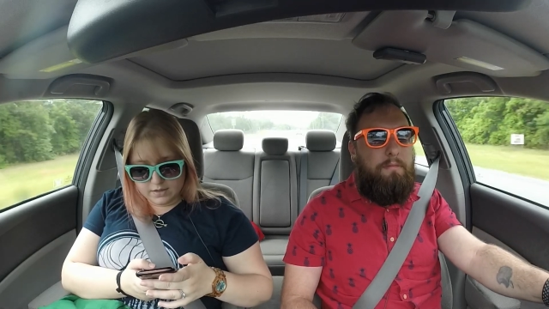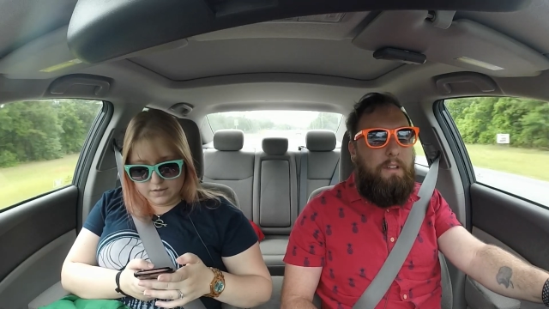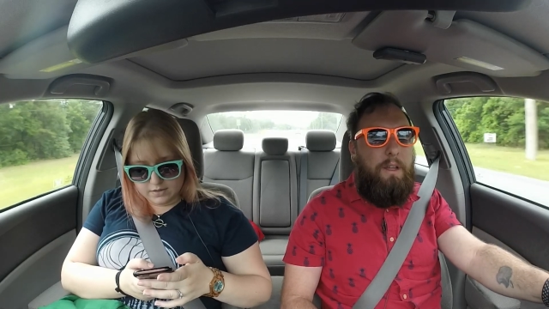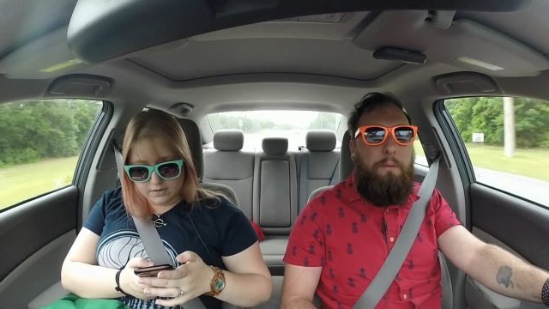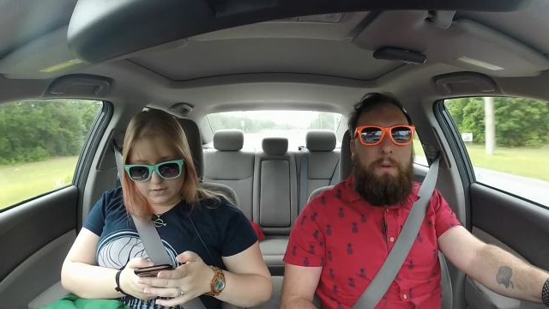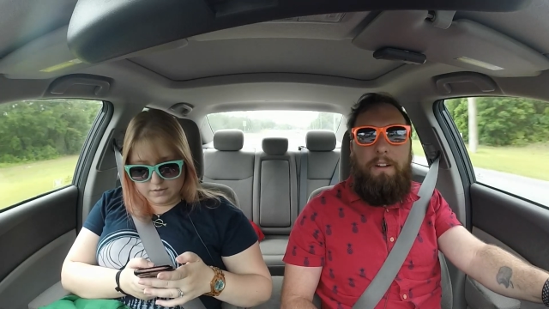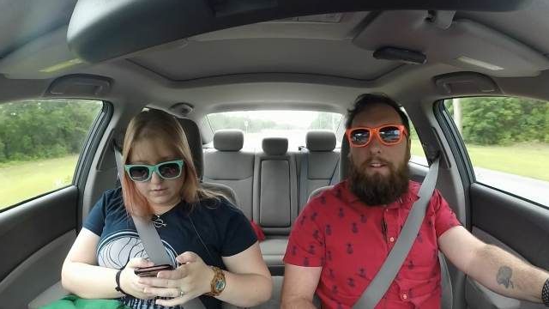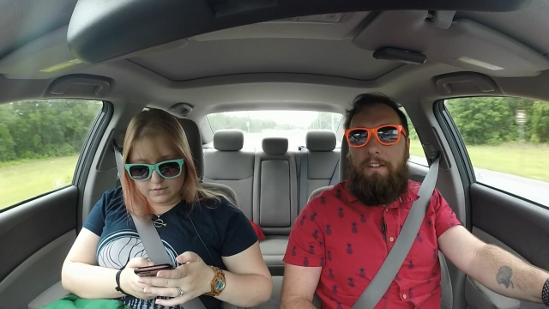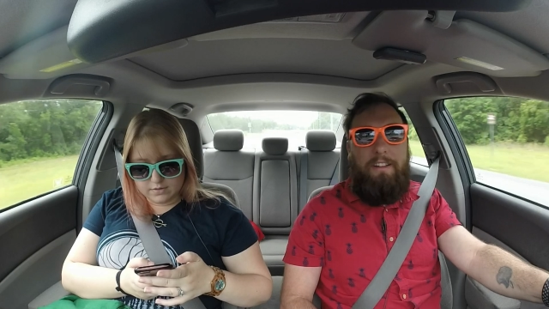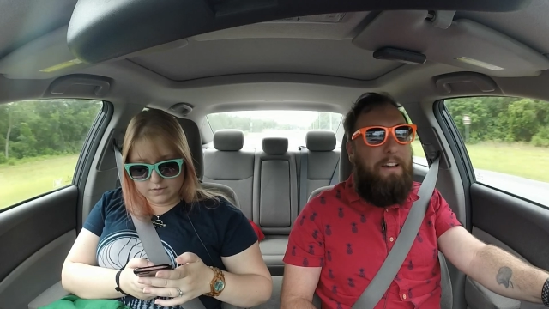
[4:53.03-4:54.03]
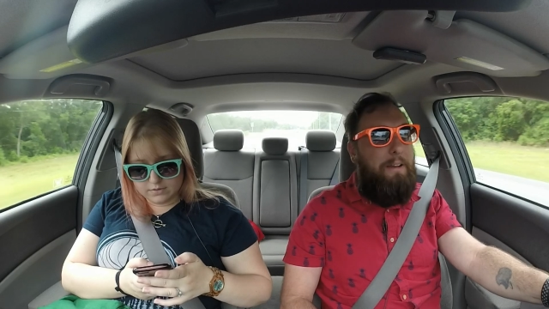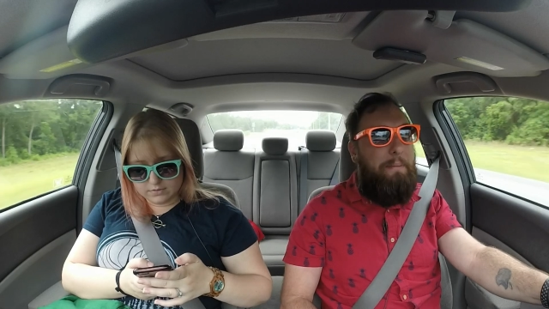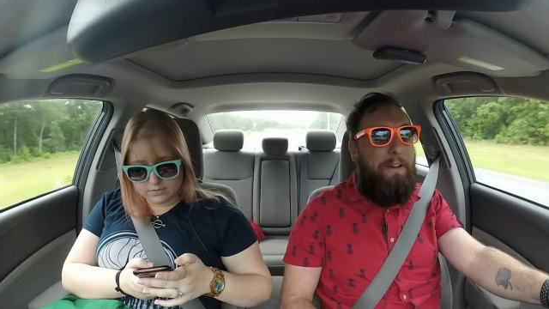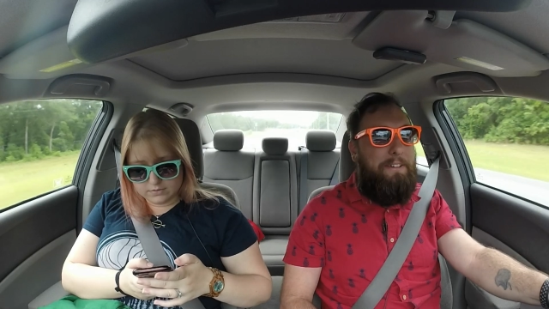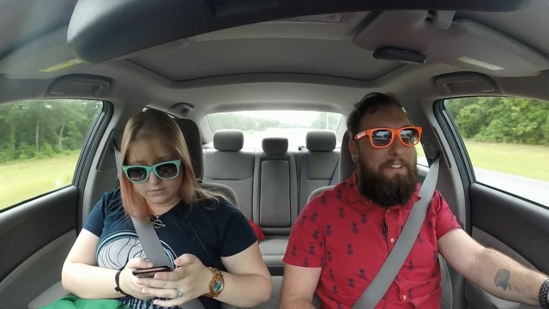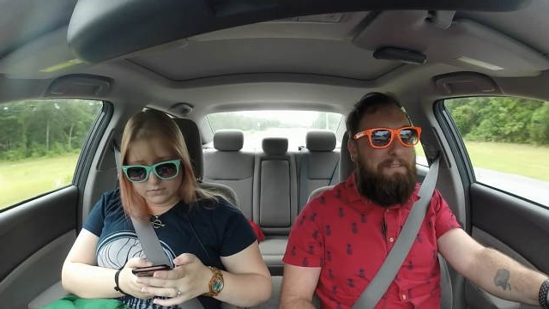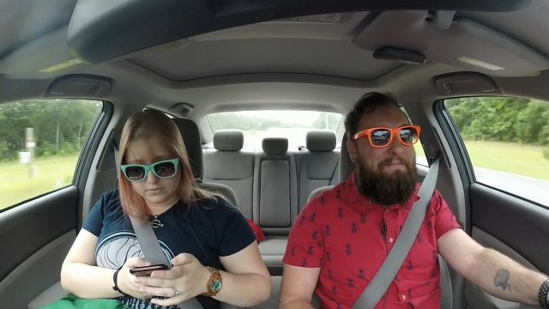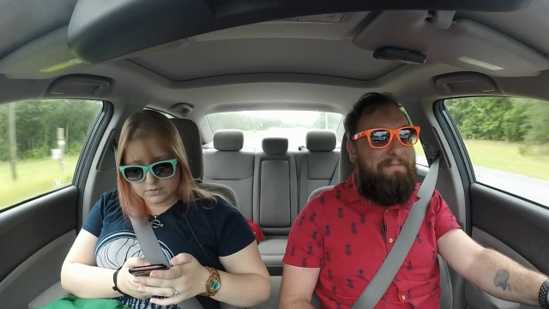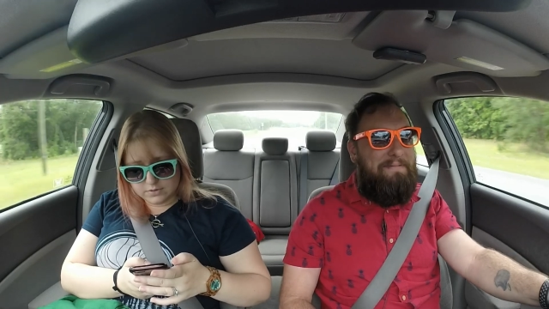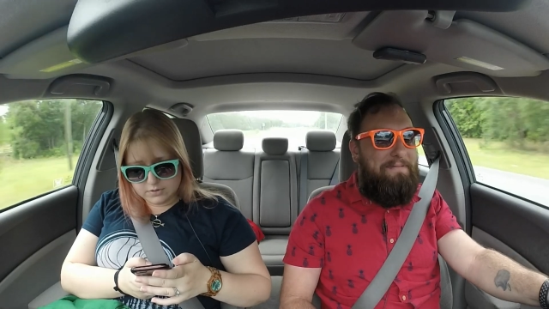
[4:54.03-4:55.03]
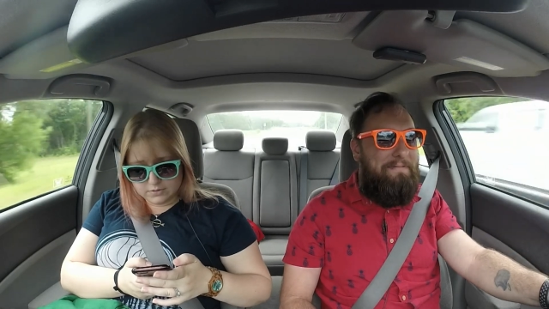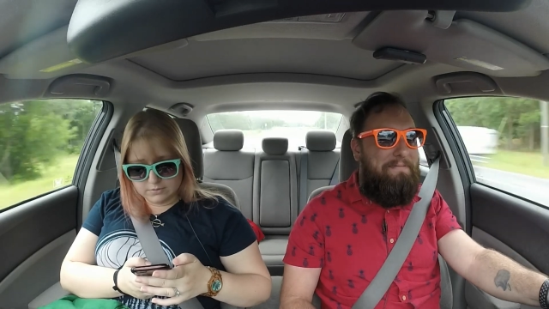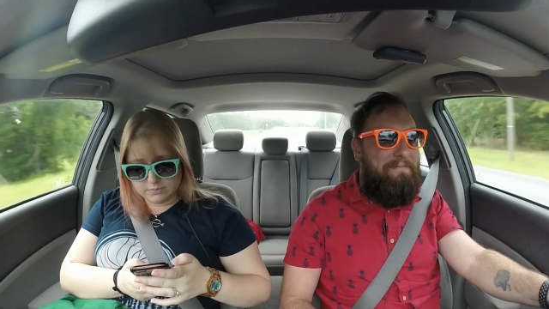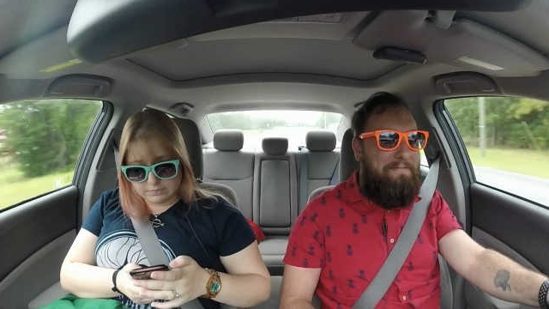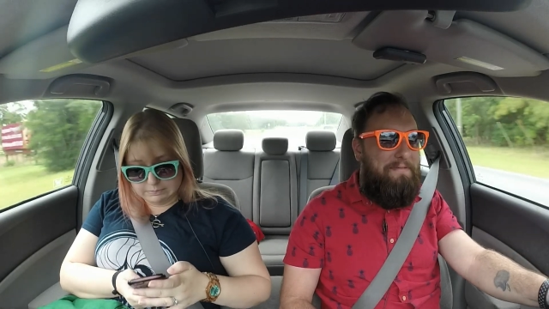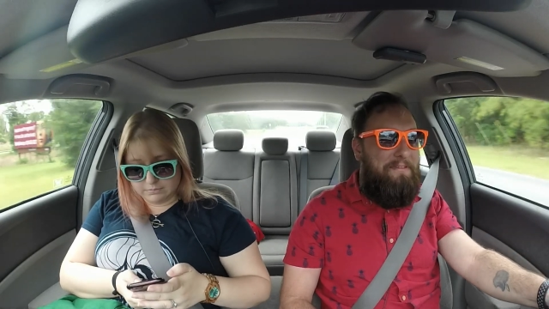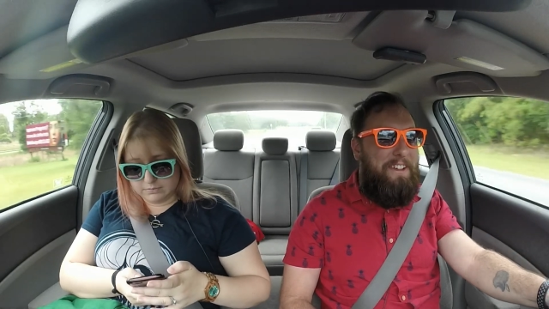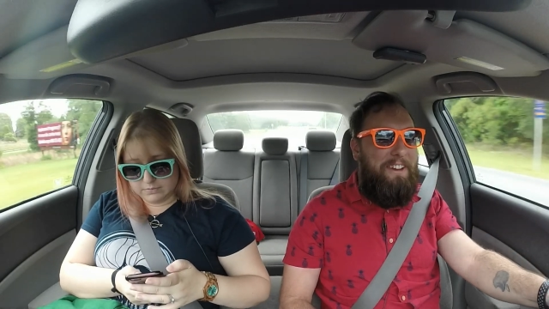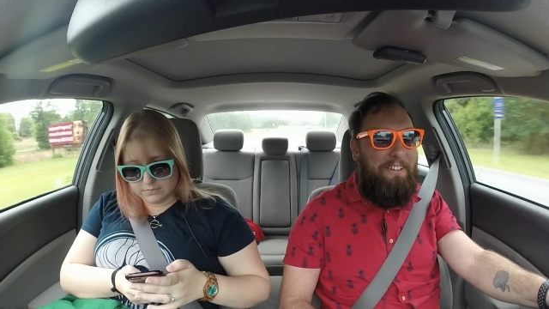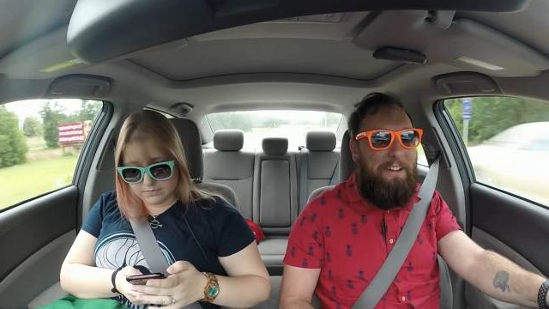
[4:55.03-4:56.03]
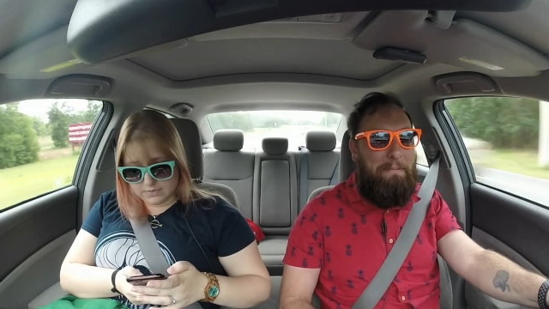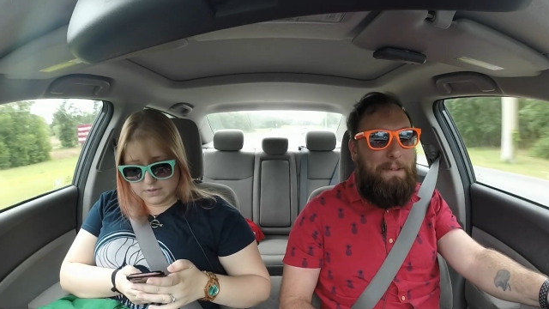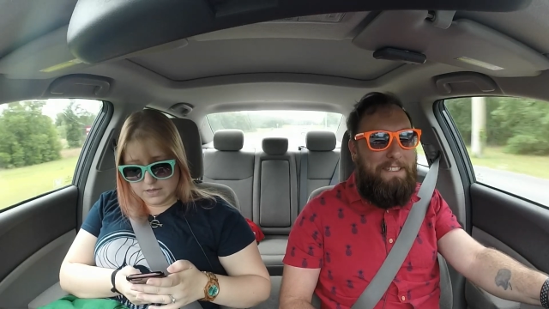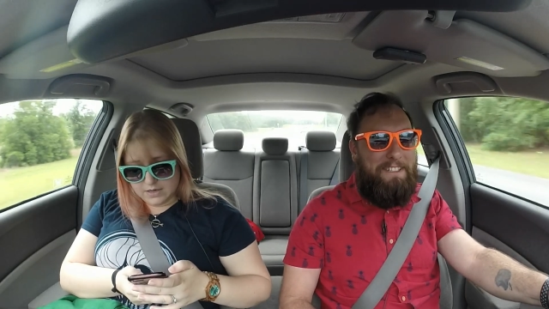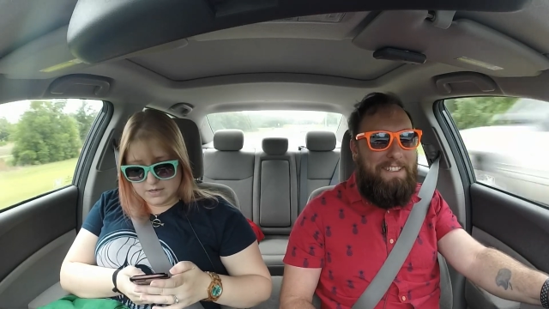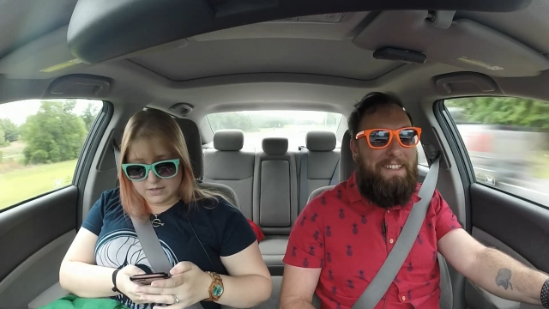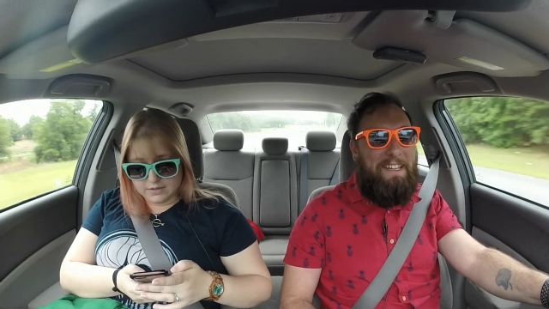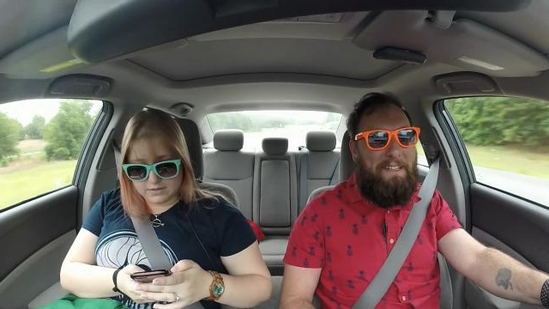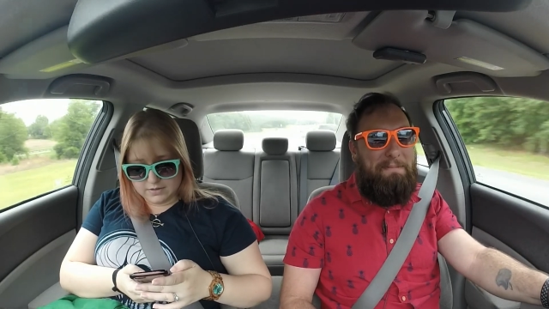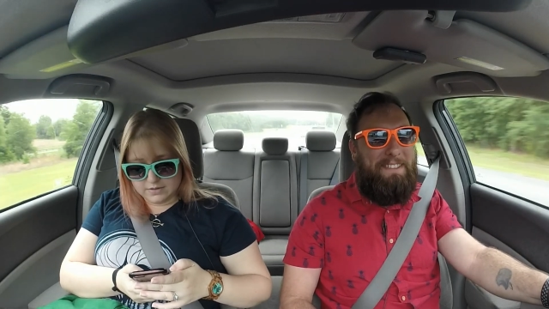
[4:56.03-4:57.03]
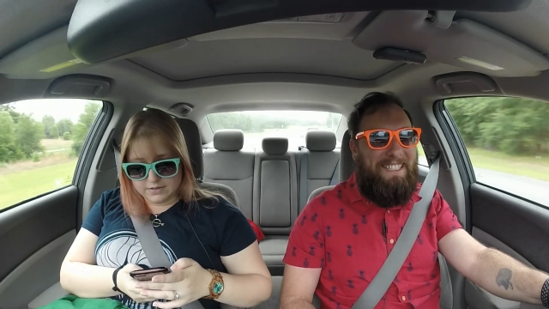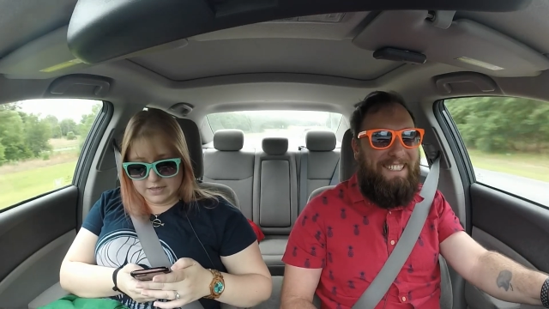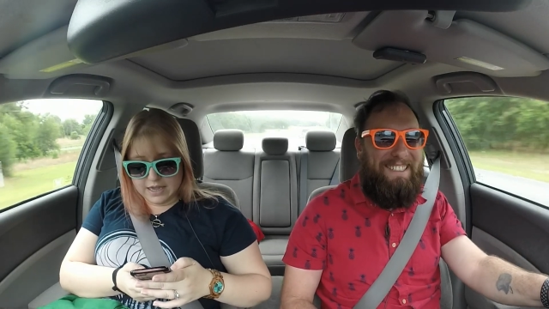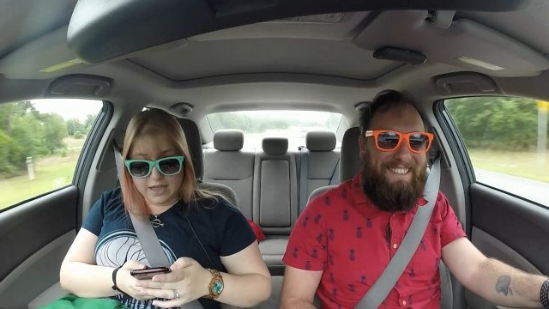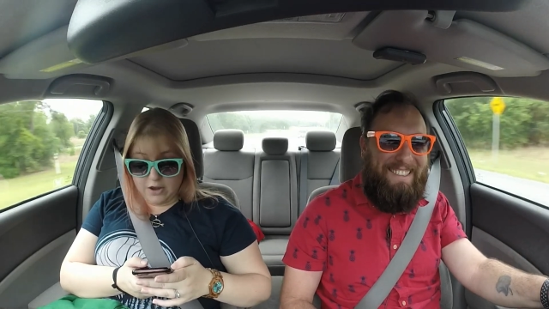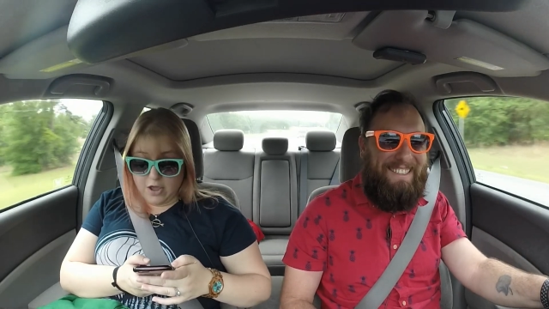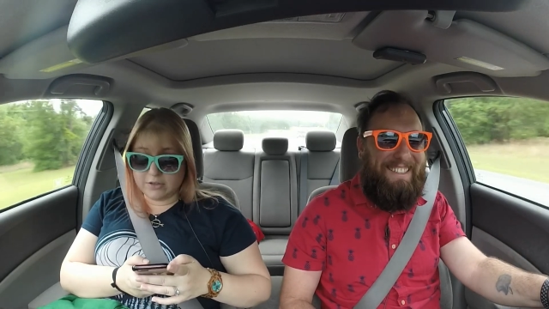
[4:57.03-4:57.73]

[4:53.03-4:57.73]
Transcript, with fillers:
Speaker 1: And we are not about to figure out based on names. Yeah, no,